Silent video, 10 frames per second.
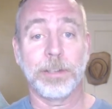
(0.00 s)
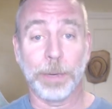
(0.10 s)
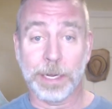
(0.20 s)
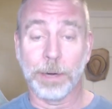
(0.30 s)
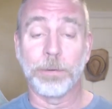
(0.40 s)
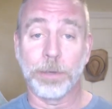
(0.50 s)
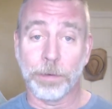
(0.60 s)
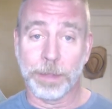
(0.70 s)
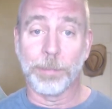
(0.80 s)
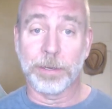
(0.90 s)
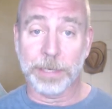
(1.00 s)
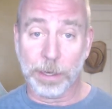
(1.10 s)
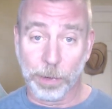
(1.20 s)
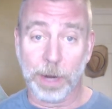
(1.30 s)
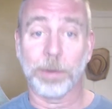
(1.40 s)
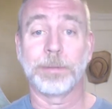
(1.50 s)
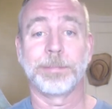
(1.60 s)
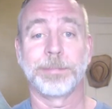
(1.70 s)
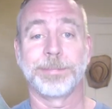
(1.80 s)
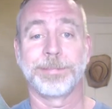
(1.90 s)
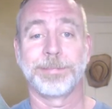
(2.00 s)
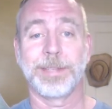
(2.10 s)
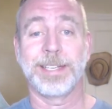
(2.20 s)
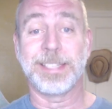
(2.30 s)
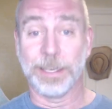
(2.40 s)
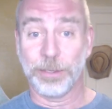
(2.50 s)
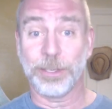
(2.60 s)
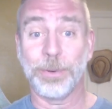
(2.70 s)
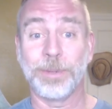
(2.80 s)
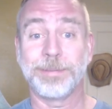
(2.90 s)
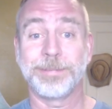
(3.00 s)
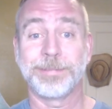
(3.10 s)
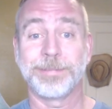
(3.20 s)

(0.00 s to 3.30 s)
so we can observe them as they grow. See you soon!